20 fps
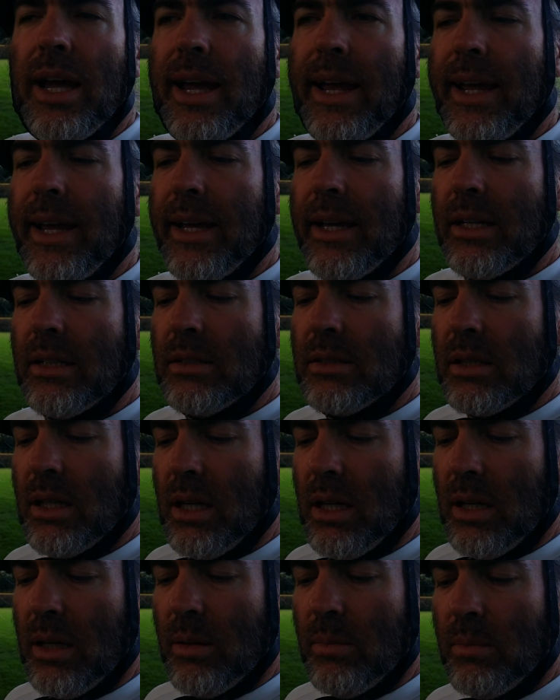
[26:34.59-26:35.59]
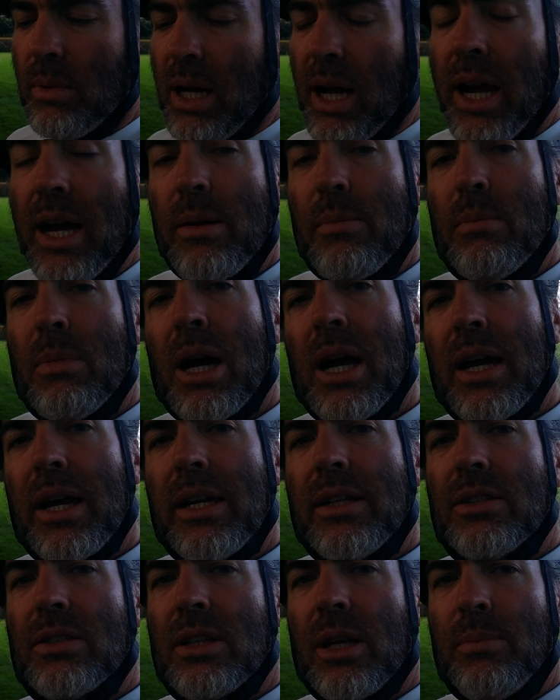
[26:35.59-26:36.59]
and I
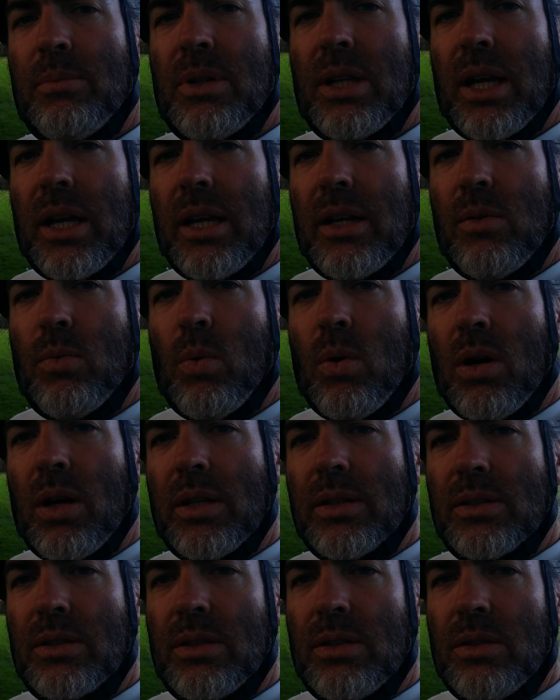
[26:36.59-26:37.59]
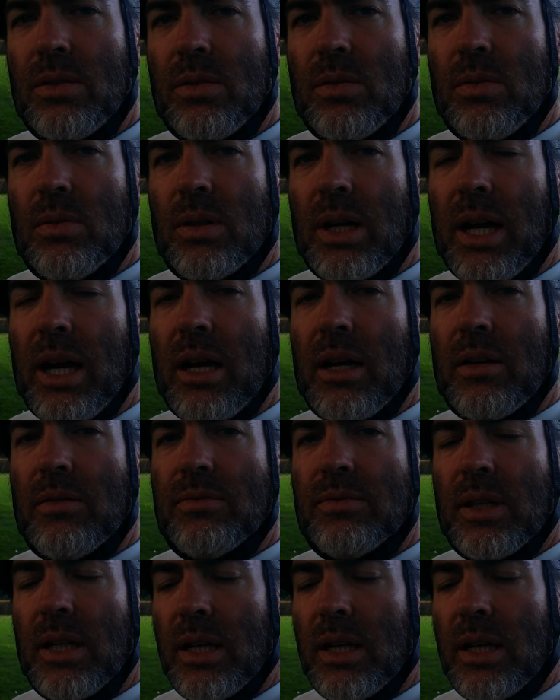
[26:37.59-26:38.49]
might someday want to have